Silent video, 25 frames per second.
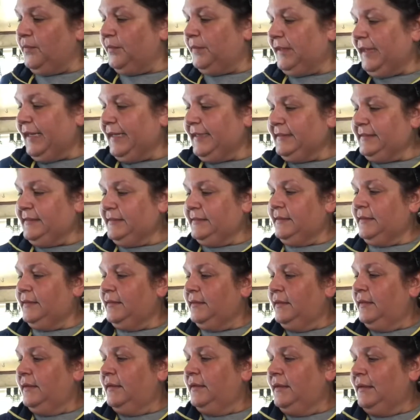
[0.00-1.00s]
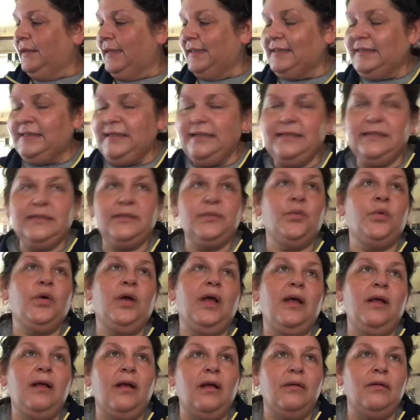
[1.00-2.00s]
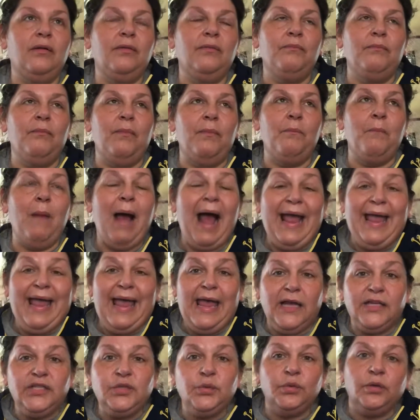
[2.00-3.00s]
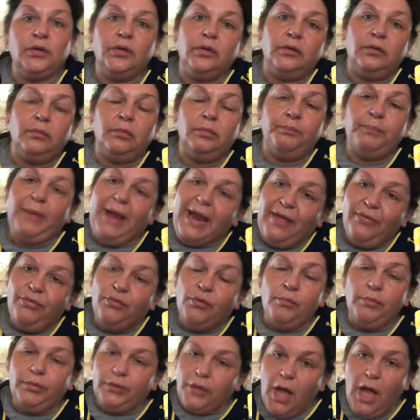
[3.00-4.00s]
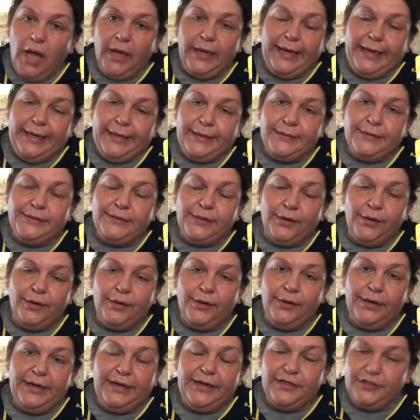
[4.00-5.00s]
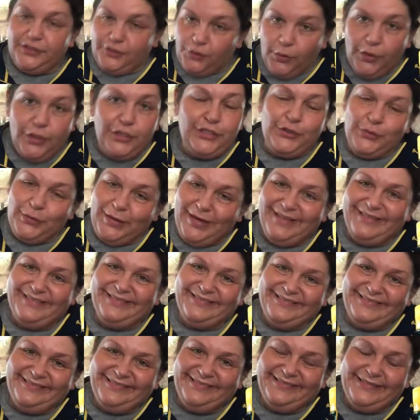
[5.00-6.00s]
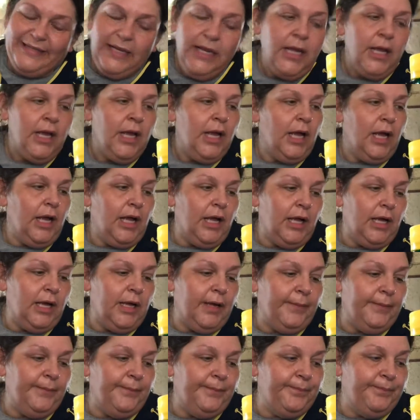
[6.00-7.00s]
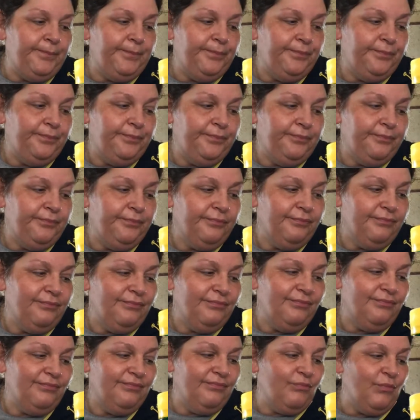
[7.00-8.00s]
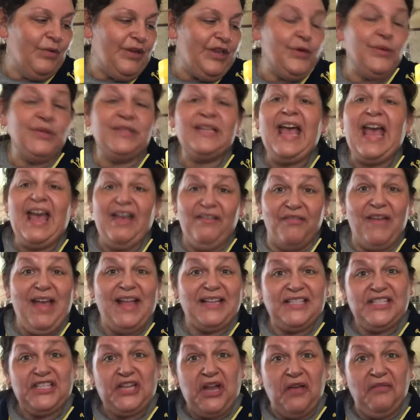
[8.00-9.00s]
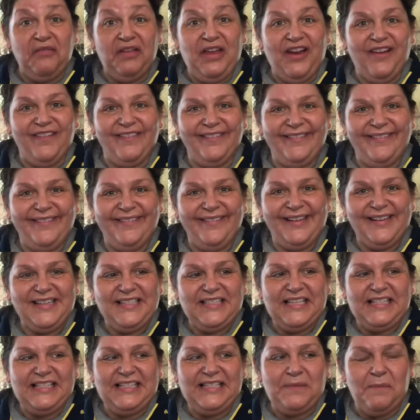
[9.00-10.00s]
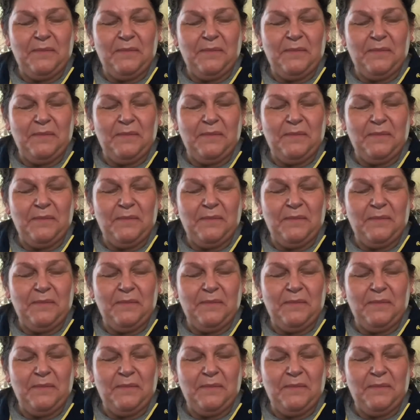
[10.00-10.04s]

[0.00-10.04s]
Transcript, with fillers: the place. And since uh, my actual bathroom belongings are in a storage unit, um, we use half-assed stuff here because this